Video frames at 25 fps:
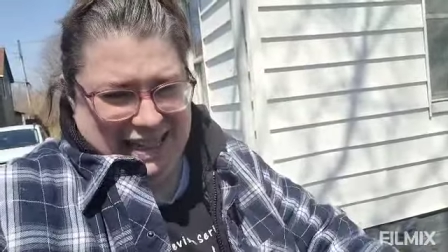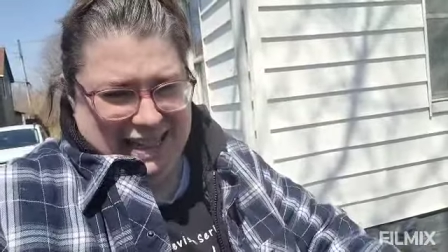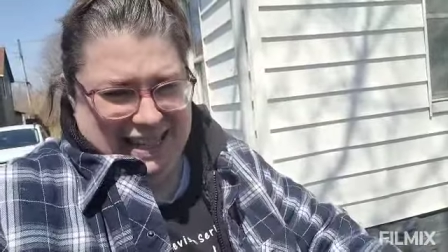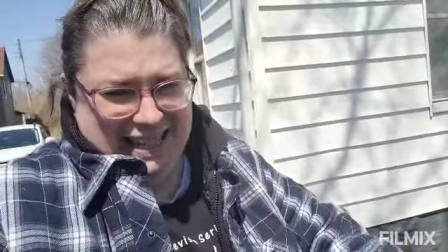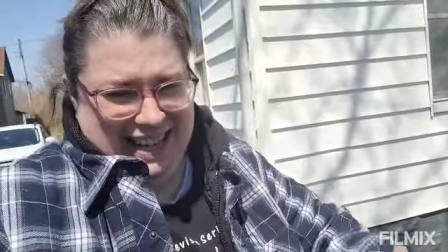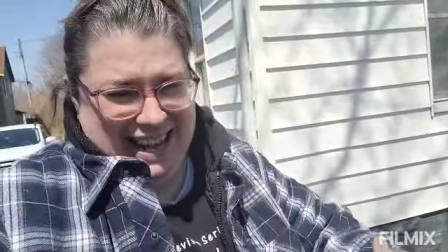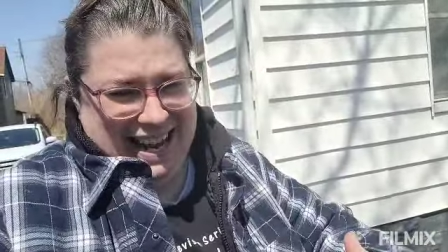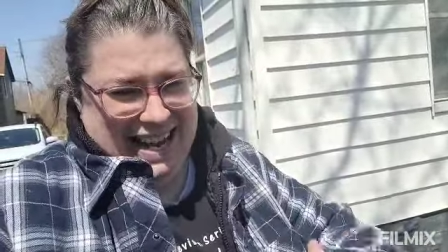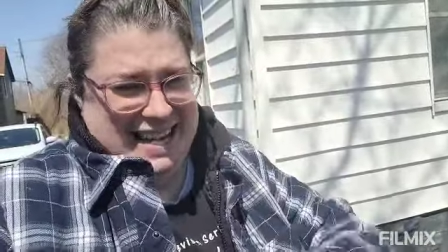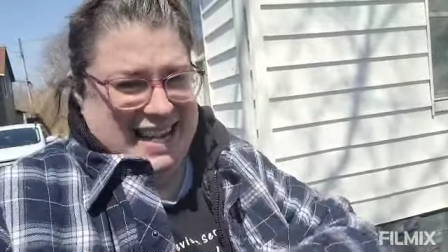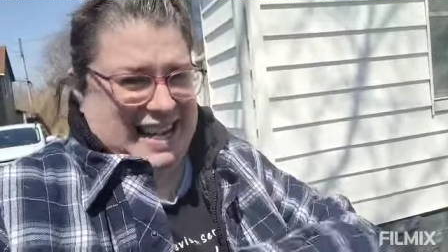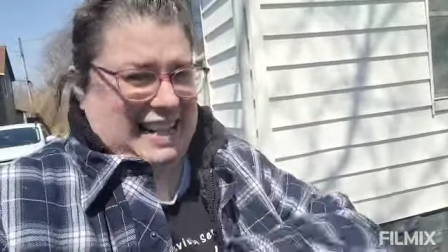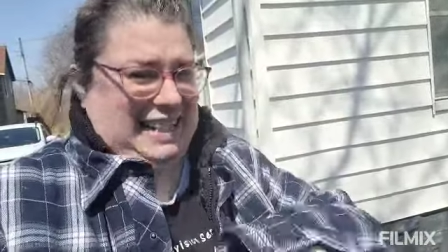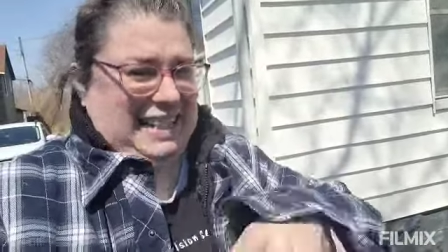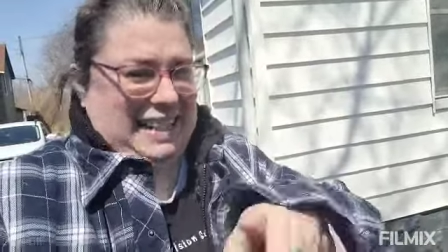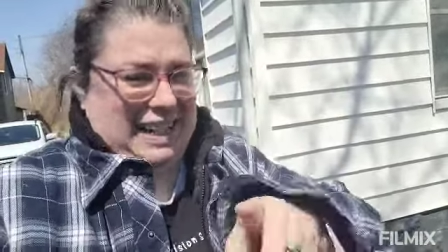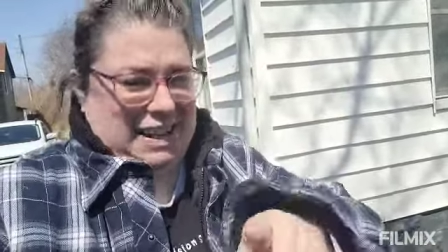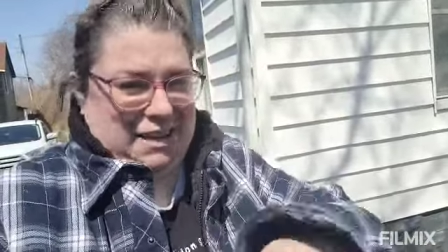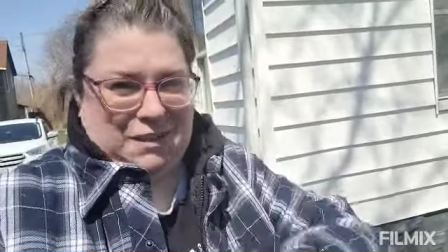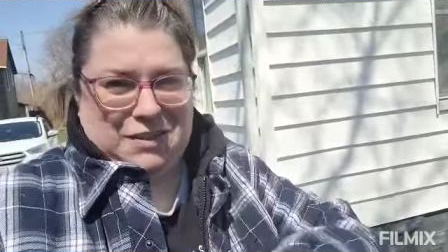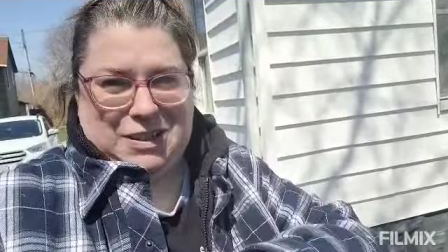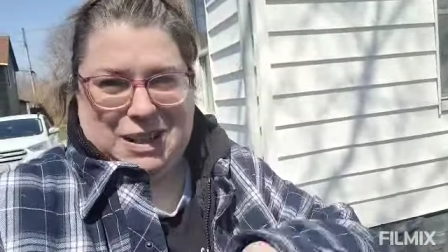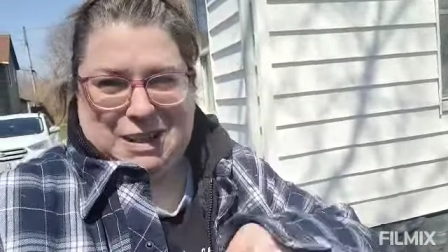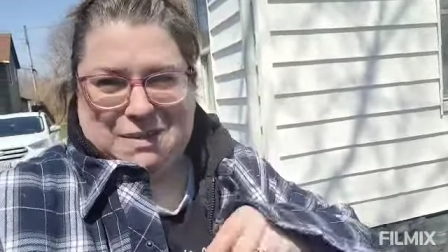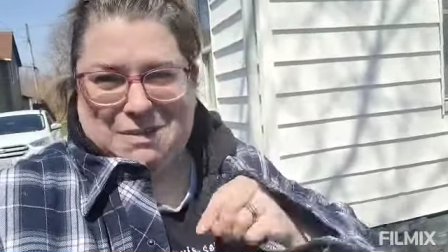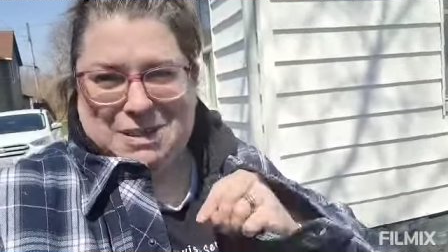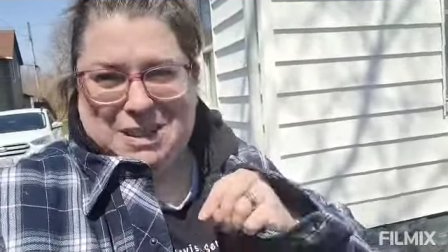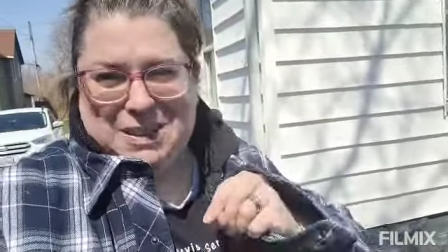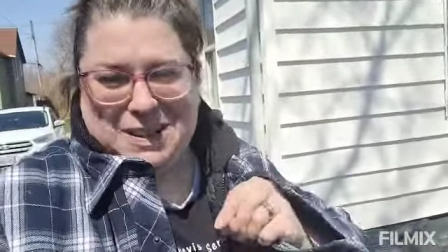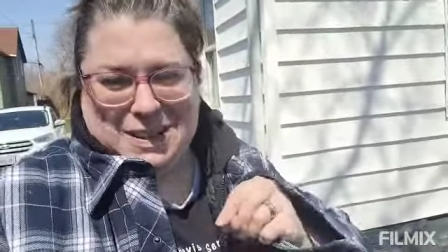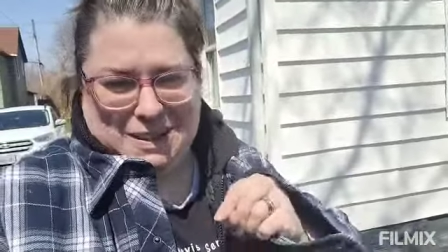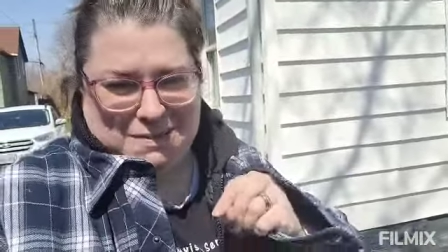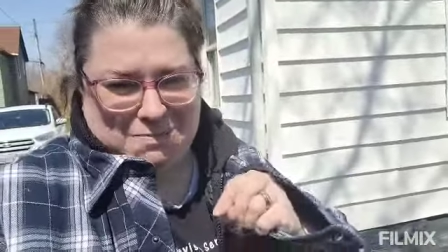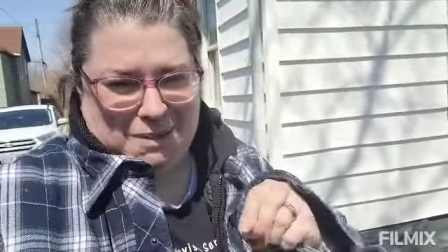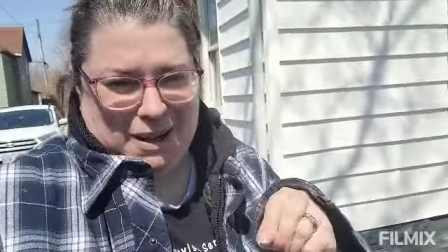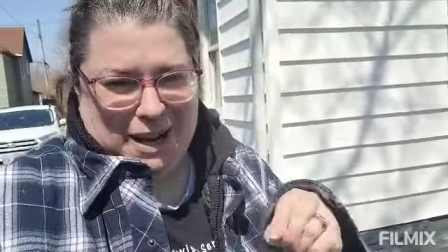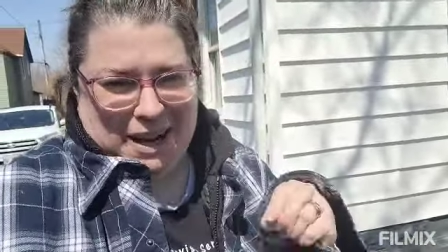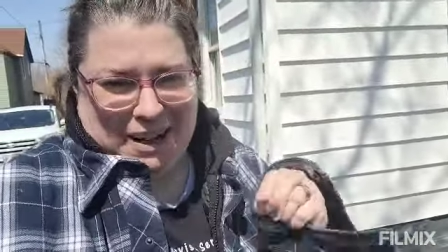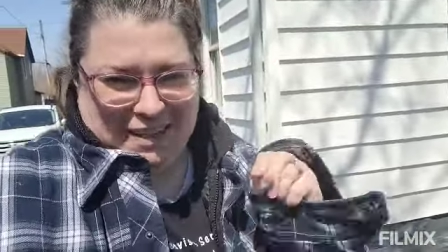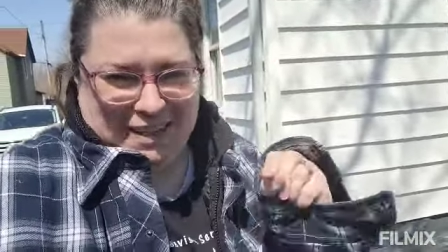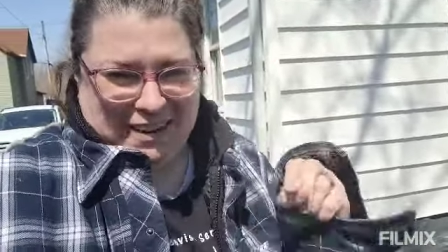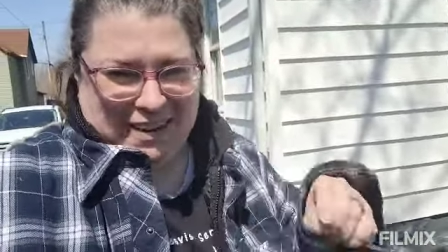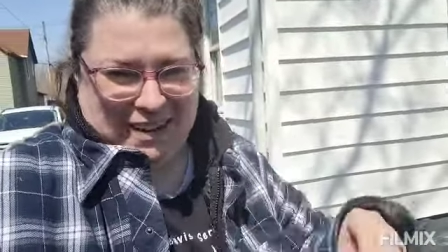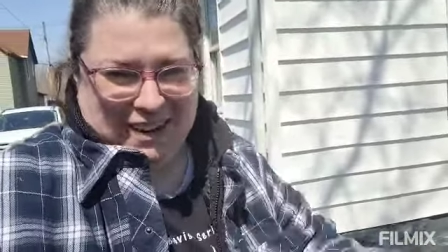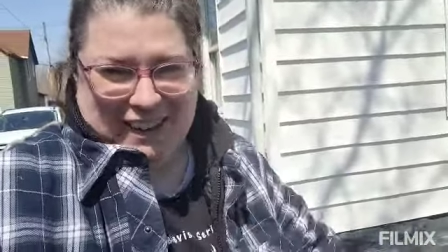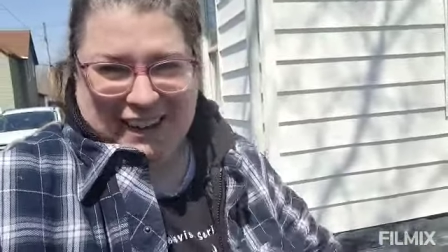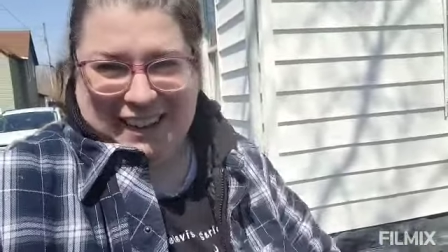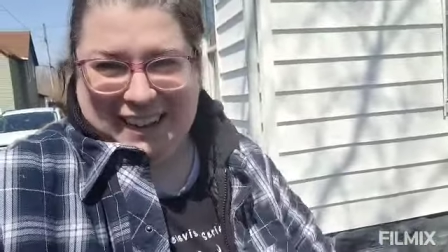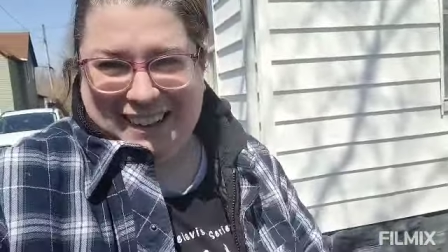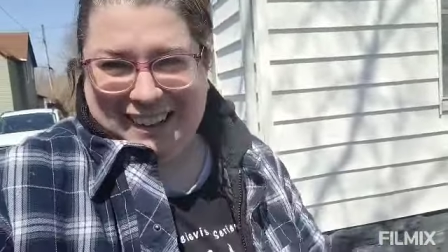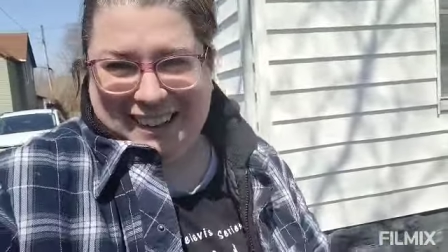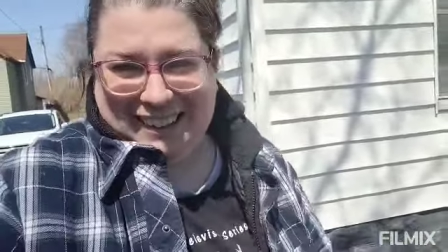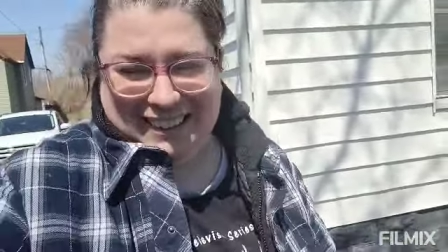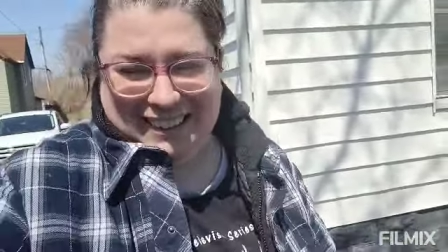and needs to give some to his brother.